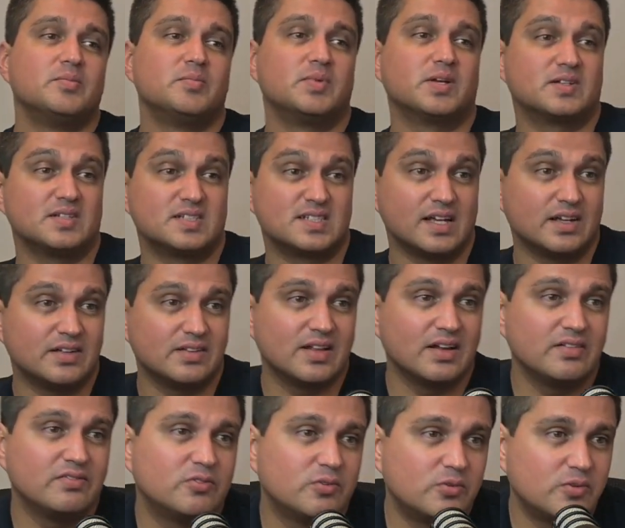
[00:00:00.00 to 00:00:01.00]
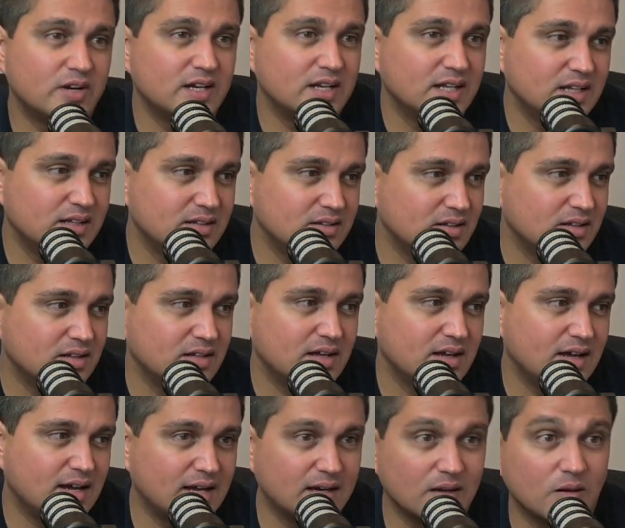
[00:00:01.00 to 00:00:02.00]
because they've already
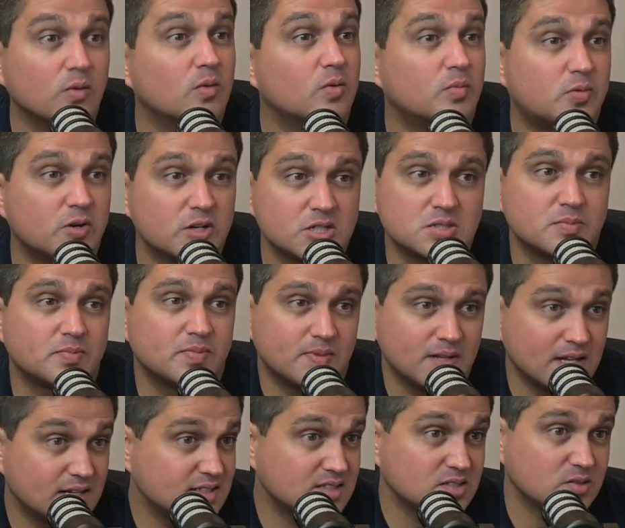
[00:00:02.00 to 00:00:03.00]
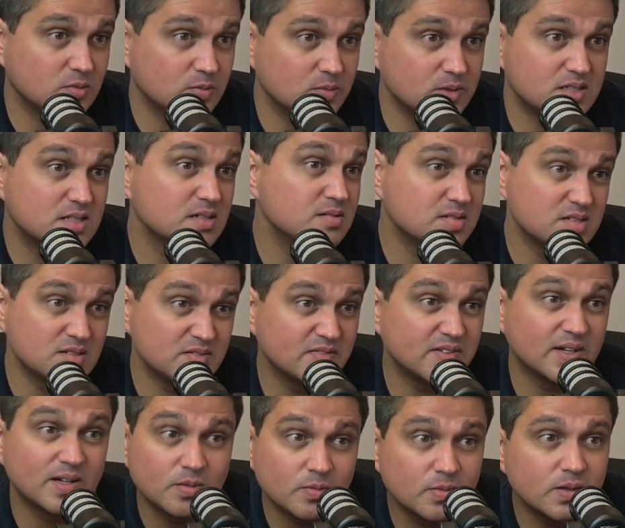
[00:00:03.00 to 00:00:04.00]
had a lot of pressure placed on them in terms of
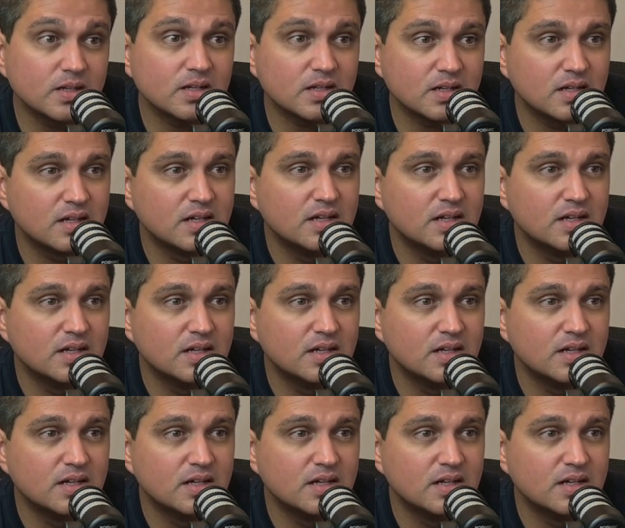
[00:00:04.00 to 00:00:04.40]
development.